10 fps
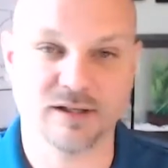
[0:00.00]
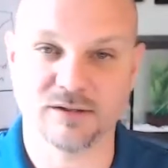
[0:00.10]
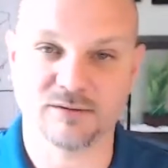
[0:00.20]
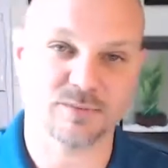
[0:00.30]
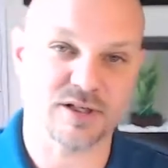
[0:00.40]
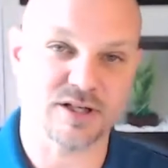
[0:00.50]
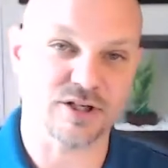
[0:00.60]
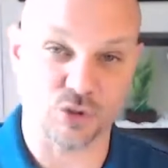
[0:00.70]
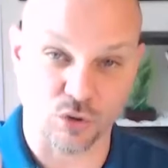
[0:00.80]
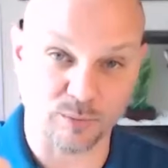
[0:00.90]
just
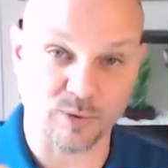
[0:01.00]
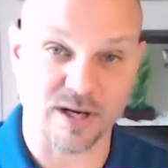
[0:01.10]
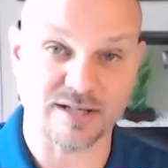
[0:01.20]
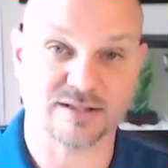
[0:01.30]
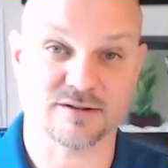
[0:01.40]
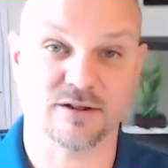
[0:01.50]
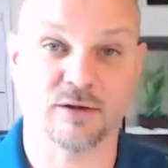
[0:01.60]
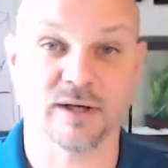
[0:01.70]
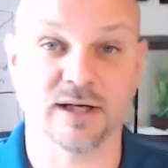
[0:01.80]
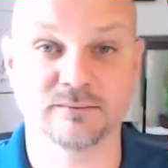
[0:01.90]
because your prices are
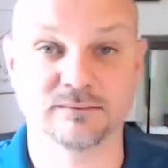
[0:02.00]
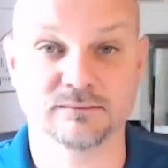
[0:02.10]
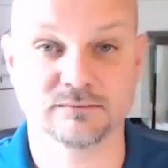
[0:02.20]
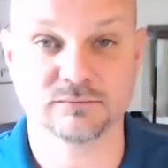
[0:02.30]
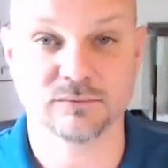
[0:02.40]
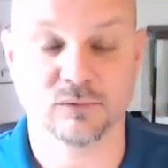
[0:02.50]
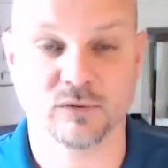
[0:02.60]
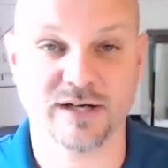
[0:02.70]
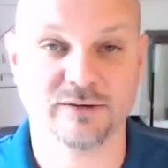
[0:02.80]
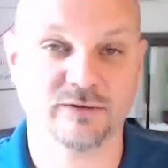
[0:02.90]
going up,
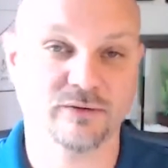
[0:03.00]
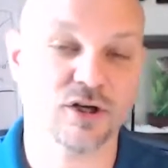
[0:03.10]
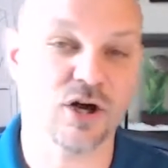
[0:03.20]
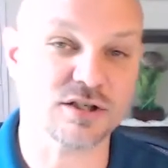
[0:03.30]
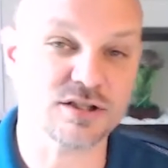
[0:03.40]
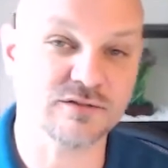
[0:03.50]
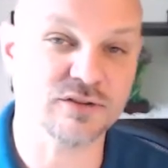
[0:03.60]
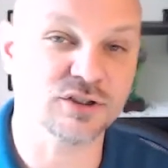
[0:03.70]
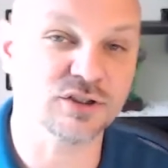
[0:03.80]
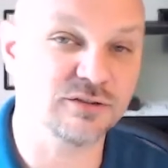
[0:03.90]
right? The cost of
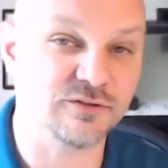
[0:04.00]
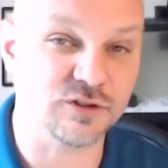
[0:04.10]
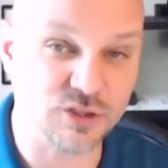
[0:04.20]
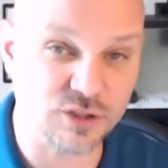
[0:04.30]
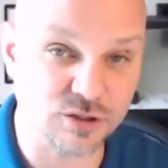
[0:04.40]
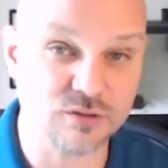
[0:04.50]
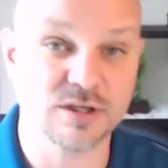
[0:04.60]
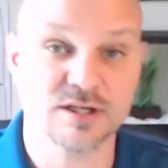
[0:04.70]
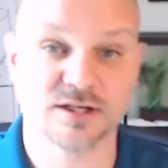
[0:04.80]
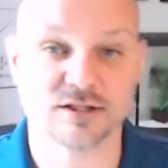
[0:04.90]
the good for you
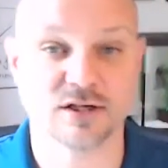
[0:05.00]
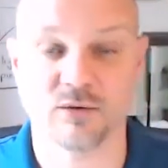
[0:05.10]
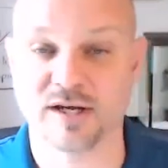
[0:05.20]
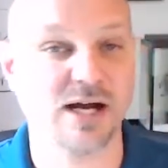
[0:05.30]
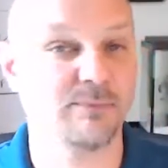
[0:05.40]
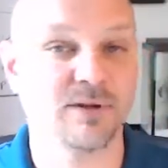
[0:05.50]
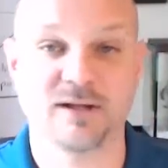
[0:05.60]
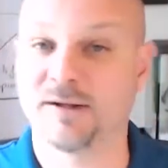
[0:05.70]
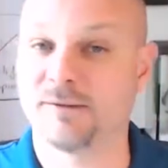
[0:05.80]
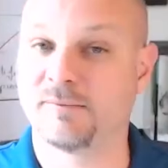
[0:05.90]
is going up,
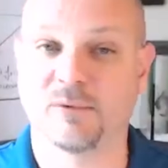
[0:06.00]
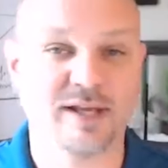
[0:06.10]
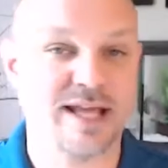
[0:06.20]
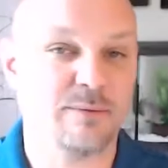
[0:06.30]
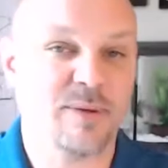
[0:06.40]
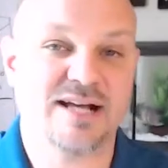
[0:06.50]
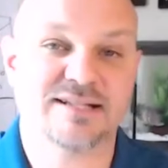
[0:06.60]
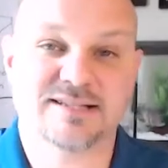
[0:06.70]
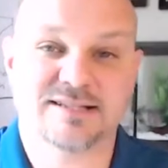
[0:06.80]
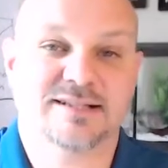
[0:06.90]
but we can't
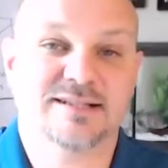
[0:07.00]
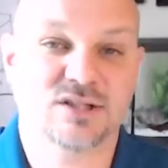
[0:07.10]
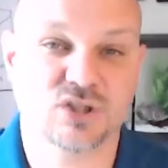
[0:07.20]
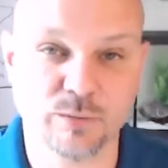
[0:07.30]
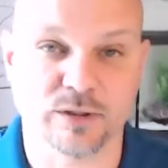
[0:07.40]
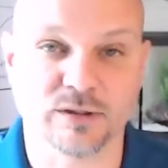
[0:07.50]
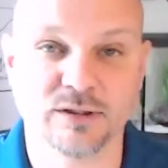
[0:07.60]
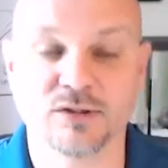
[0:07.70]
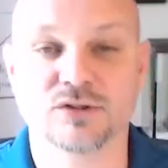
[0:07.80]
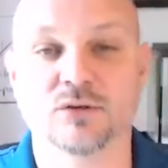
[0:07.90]
pass it to the consumer.
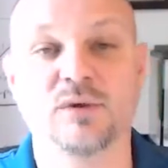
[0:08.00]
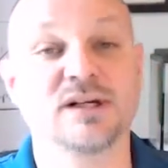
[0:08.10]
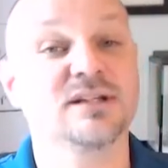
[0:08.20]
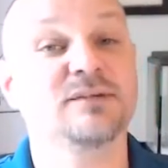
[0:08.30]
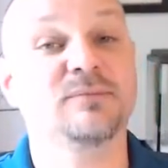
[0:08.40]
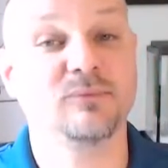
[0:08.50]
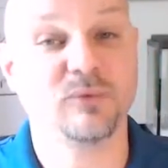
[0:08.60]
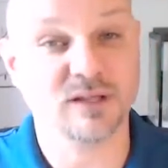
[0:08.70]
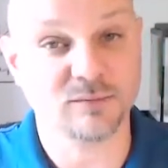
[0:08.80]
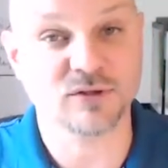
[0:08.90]
So what
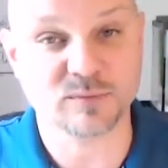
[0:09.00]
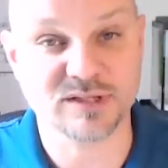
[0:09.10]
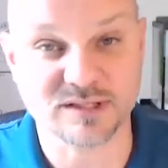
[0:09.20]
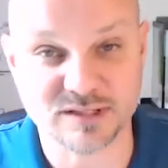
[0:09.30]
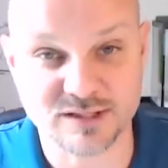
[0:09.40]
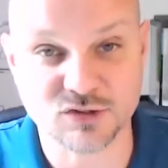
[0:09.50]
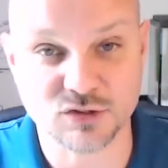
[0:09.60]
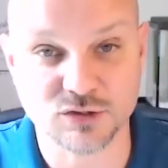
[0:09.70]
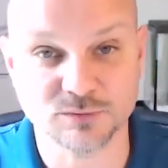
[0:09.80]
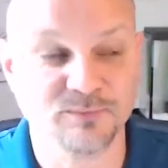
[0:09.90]
did most businesses
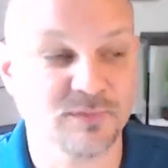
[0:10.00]
do?